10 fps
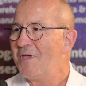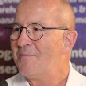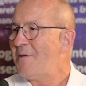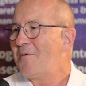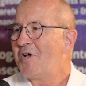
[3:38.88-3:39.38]

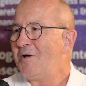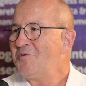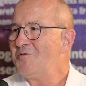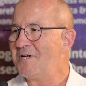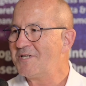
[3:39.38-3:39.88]
people come
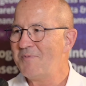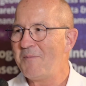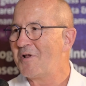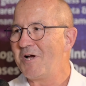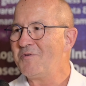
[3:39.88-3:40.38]
to us,
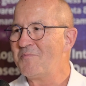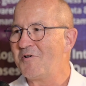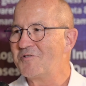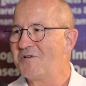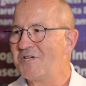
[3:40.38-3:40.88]
people come to
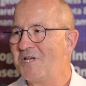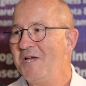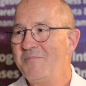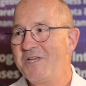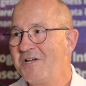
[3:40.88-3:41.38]
Postgres
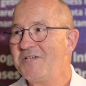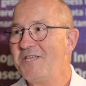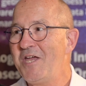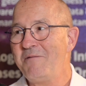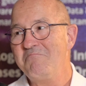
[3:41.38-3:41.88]
because
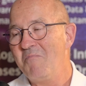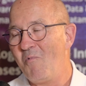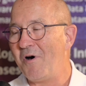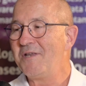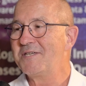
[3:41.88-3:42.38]
they
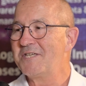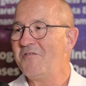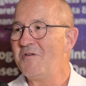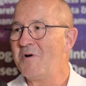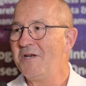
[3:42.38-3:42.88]
want to
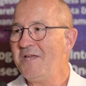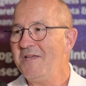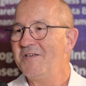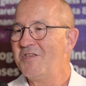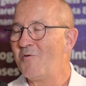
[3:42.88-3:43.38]
save the money,
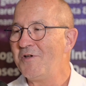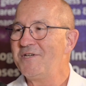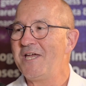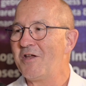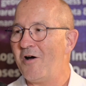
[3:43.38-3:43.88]
they want
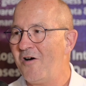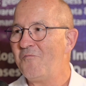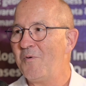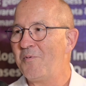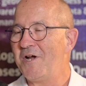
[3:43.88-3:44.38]
to get
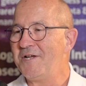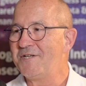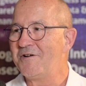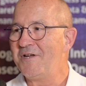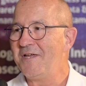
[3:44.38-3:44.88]
off
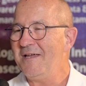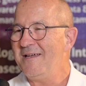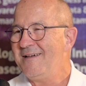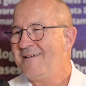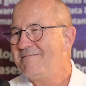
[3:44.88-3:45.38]
proprietary.
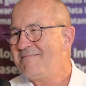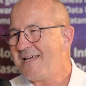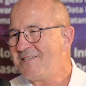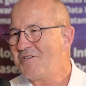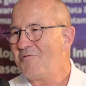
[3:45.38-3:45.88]

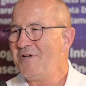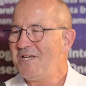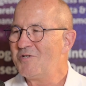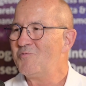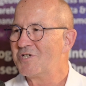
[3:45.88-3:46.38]
That's the
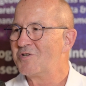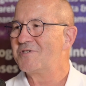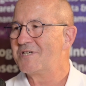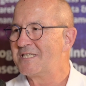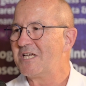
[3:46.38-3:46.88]
reason we're so
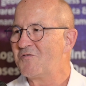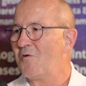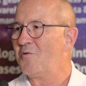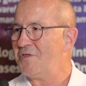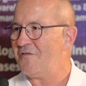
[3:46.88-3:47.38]

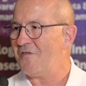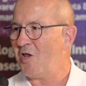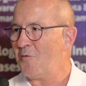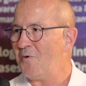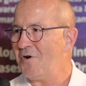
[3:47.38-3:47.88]
successful with
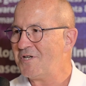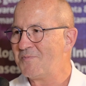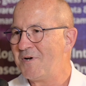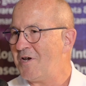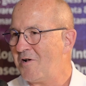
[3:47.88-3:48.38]
developers,
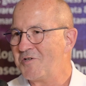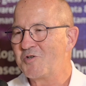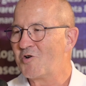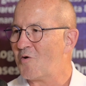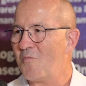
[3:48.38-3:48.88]
but
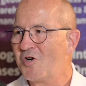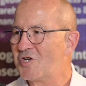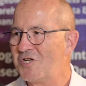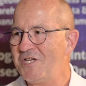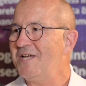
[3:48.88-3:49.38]
also
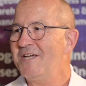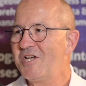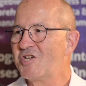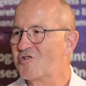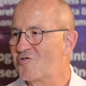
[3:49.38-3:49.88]
commercially
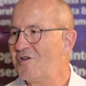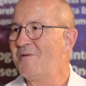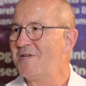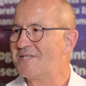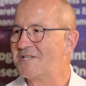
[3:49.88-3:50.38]

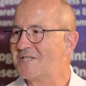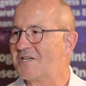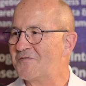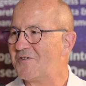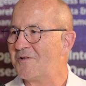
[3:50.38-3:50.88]
extremely
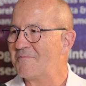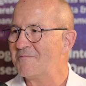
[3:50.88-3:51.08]
successful.